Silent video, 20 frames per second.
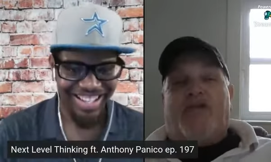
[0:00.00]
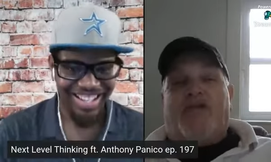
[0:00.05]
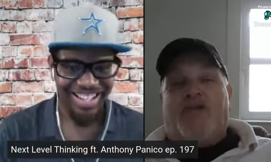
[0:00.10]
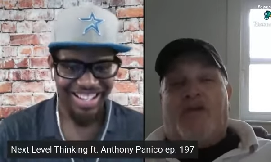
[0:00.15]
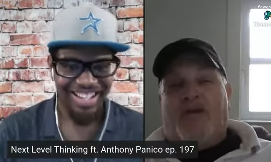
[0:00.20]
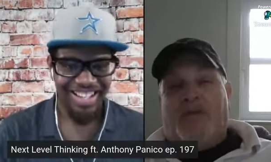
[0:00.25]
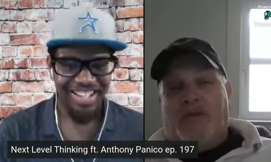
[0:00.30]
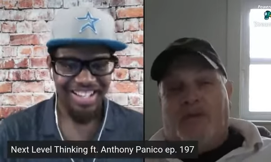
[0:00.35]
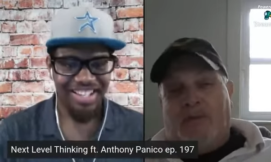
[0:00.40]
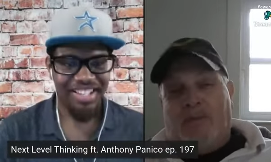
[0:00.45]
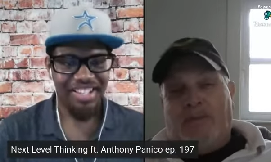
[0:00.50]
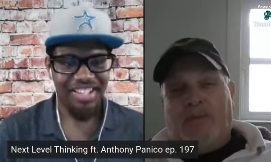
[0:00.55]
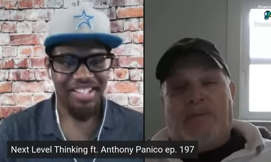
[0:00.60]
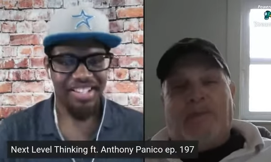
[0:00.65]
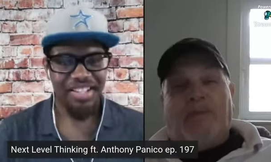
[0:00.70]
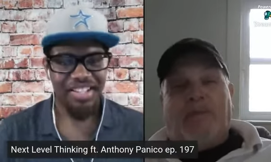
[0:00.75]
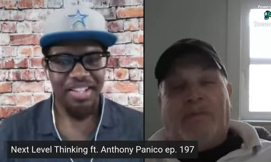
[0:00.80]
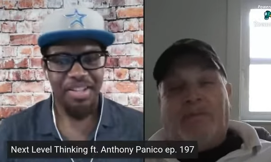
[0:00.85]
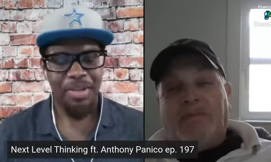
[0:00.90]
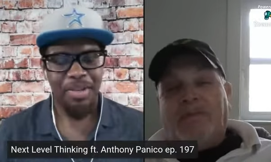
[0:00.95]
Speaker 1: true.
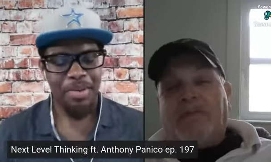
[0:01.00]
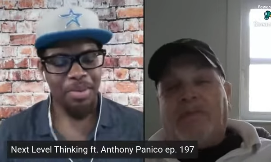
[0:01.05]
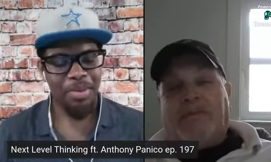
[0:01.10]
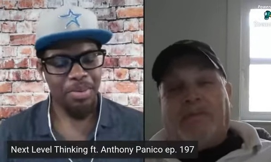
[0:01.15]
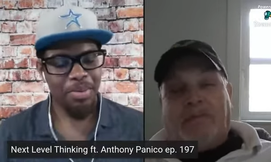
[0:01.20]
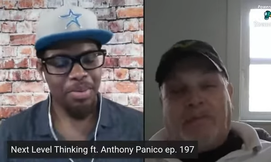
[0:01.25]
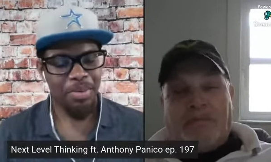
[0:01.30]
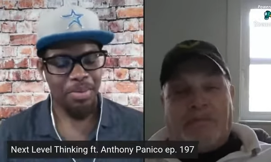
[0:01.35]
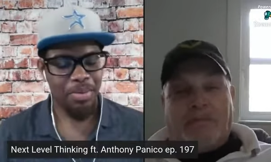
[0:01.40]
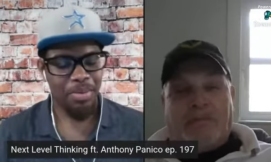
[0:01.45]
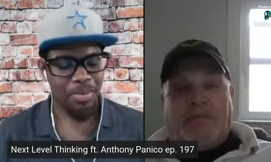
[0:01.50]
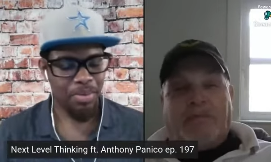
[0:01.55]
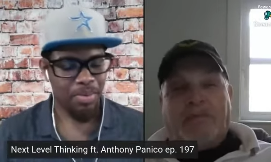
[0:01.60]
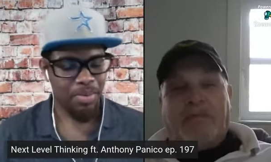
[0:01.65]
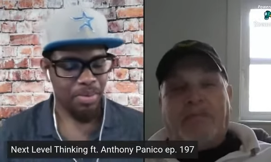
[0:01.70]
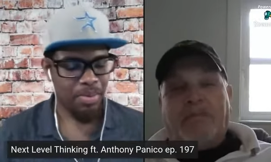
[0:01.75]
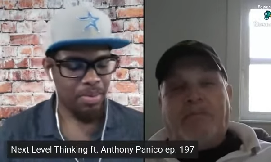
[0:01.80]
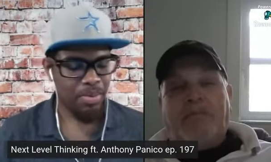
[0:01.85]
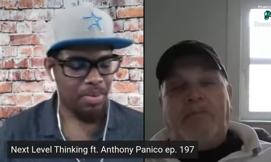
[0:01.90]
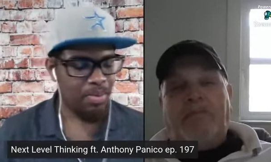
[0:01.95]
Cool, cool,
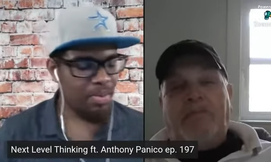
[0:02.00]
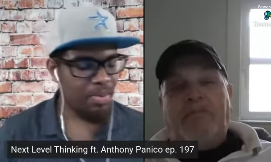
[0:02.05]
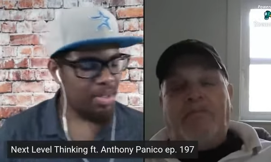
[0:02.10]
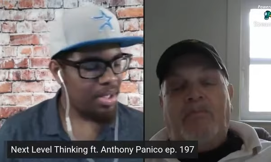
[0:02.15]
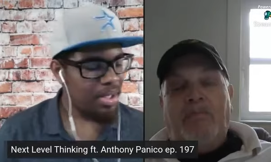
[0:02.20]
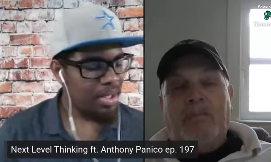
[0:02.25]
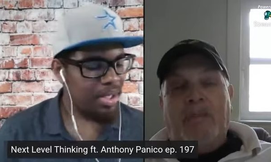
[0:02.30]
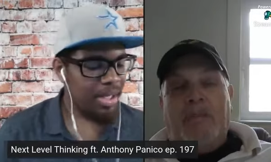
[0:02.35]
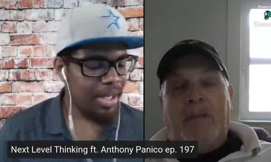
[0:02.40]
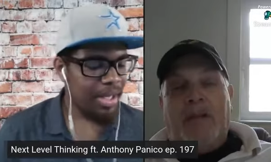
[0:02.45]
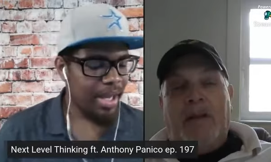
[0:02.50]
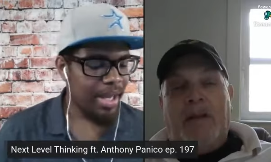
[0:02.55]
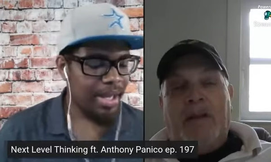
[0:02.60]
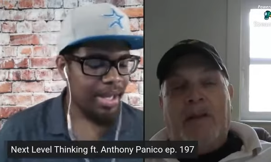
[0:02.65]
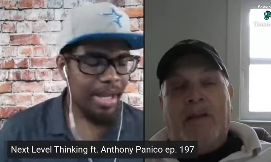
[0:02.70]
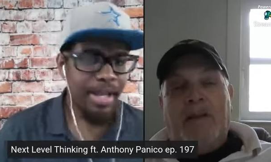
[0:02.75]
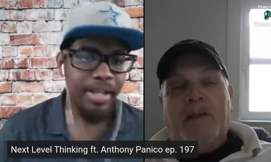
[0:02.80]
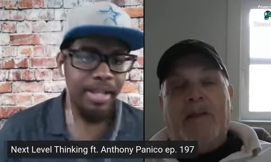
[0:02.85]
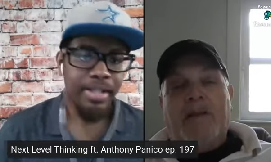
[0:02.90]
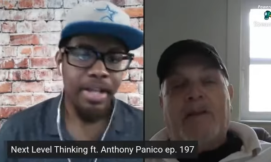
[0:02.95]
cool. Yeah,
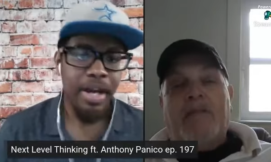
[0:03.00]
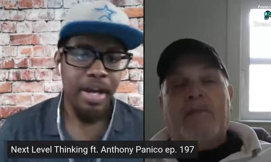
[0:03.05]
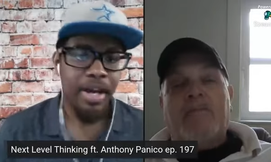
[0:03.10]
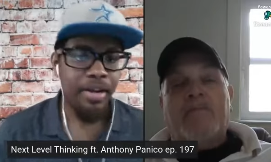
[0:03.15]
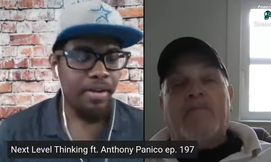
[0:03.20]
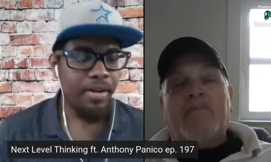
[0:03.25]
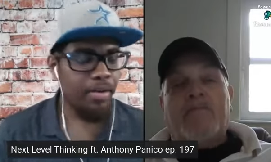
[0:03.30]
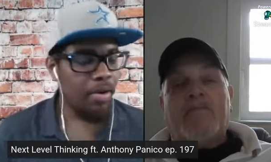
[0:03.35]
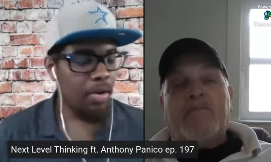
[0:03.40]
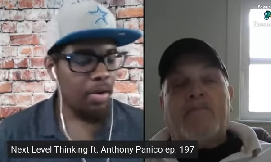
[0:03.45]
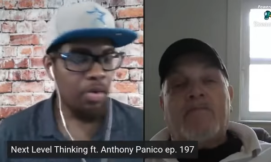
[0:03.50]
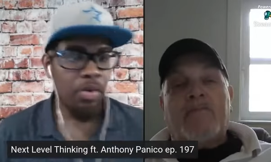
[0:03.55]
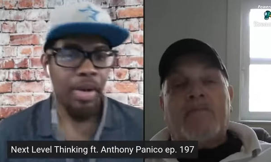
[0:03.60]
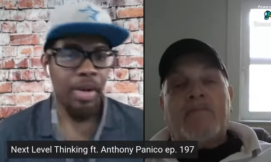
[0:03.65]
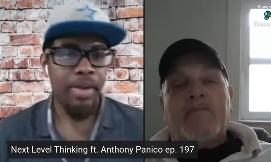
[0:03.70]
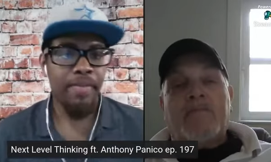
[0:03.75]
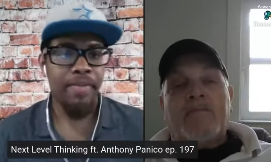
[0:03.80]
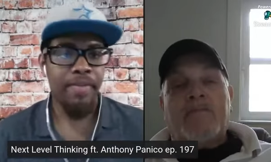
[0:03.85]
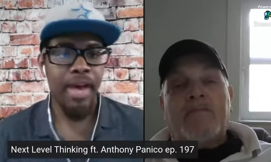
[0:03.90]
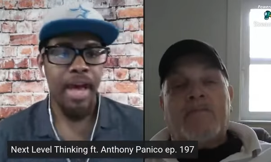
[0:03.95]
that is all a
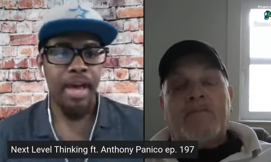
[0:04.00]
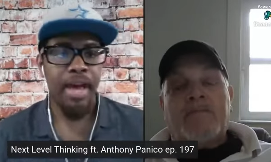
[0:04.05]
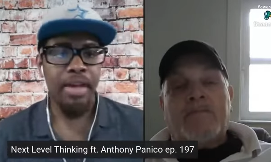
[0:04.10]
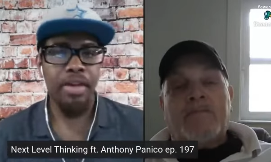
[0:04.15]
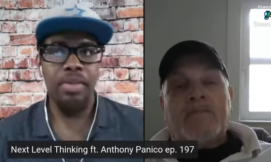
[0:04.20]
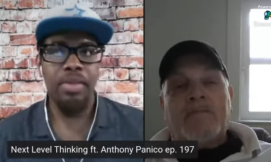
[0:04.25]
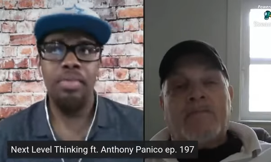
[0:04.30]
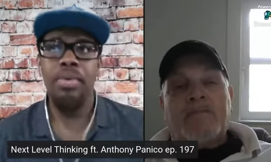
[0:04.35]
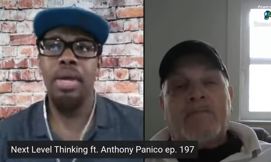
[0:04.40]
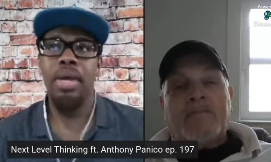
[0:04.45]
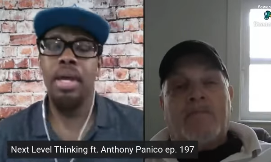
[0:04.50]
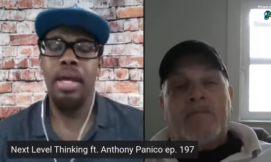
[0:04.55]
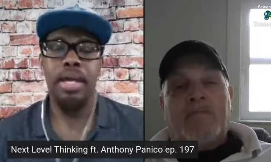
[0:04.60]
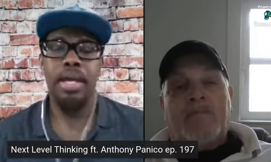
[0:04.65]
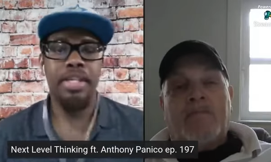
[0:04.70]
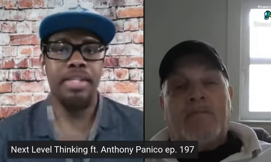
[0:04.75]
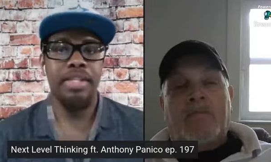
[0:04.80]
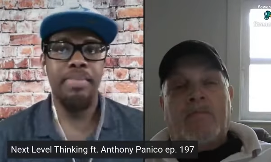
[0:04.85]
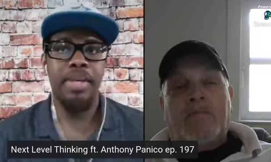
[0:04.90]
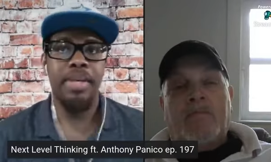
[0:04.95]
great value,
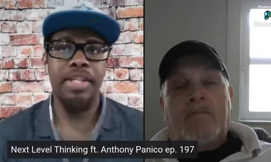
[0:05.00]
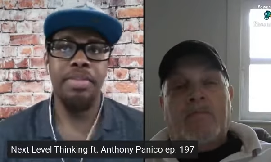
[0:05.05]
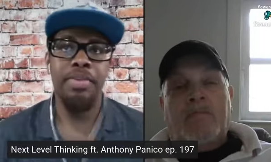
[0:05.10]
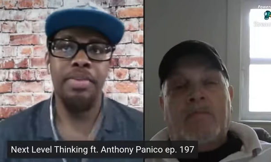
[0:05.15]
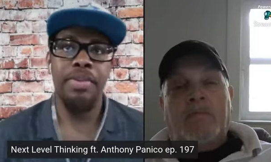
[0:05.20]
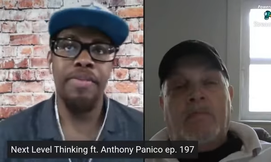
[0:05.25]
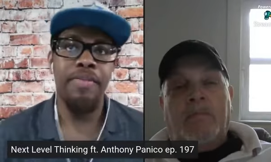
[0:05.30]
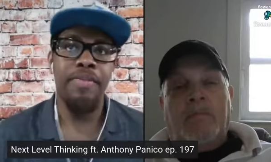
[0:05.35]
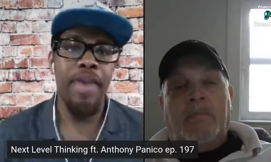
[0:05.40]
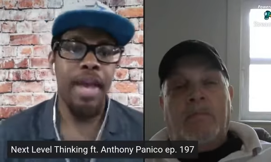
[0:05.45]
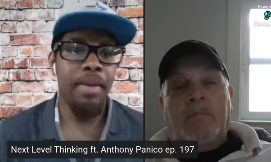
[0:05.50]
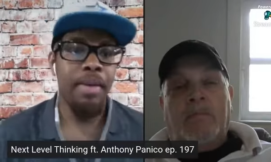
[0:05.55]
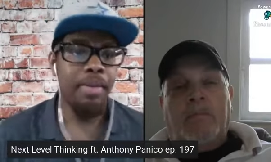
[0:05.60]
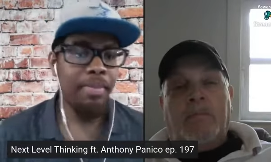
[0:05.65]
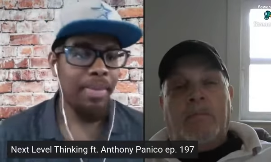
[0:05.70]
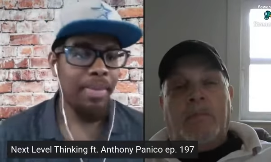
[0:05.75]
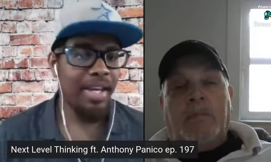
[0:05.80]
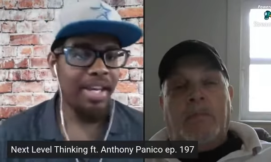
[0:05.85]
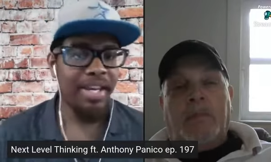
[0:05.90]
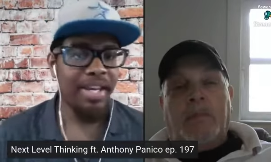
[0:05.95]
especially with the family,
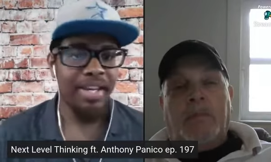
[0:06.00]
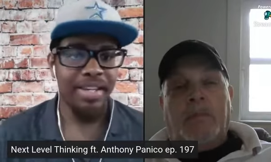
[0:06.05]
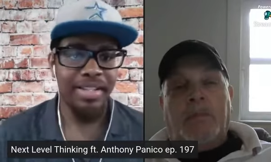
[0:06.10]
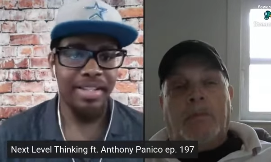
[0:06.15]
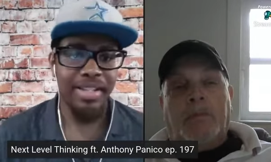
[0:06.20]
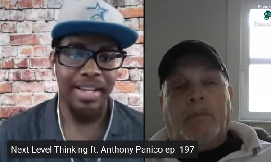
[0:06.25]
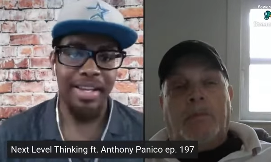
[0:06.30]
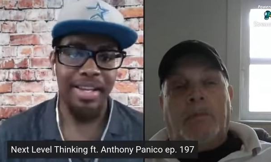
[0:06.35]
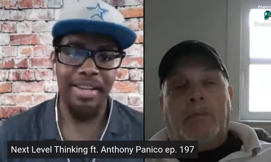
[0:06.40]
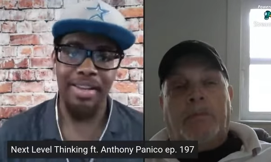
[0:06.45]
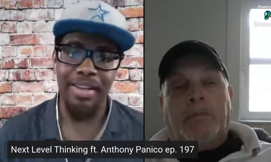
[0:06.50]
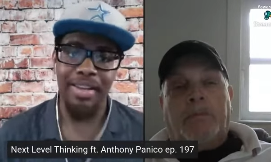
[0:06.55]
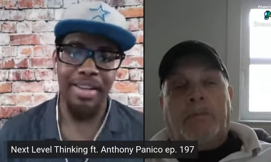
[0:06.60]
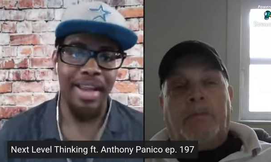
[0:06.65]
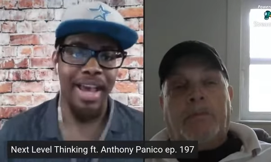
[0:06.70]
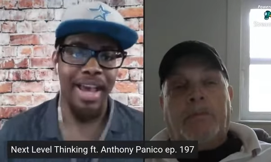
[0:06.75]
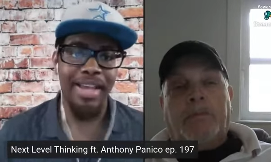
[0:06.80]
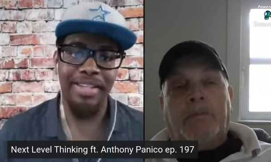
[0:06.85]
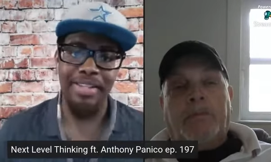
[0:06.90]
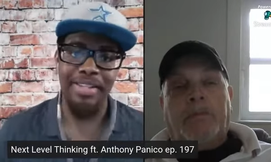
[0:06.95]
because uh,
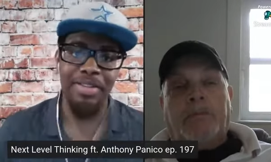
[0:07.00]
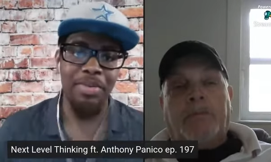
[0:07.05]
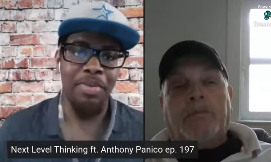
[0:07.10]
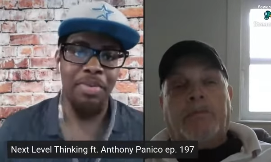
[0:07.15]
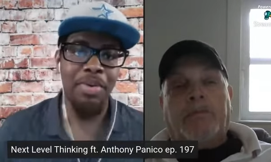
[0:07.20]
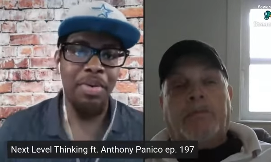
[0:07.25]
that's who we